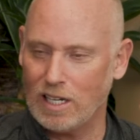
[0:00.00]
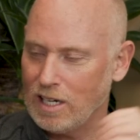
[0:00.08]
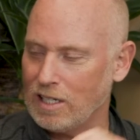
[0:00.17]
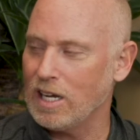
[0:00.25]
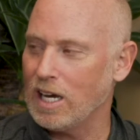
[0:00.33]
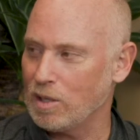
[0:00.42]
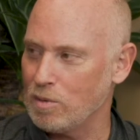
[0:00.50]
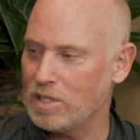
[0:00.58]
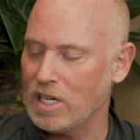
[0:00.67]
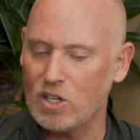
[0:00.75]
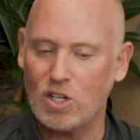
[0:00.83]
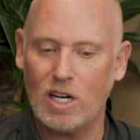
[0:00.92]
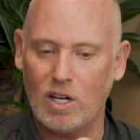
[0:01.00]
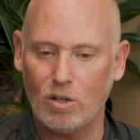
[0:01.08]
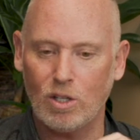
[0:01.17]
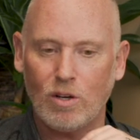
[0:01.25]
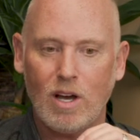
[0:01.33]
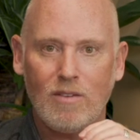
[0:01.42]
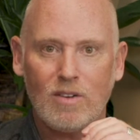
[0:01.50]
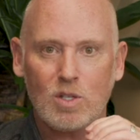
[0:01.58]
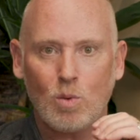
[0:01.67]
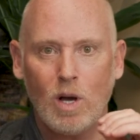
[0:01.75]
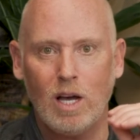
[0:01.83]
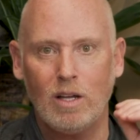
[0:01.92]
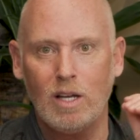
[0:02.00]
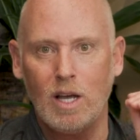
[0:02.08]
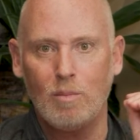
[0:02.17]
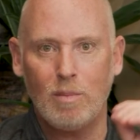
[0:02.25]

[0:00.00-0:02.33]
that kind of documentation. I know you have as well.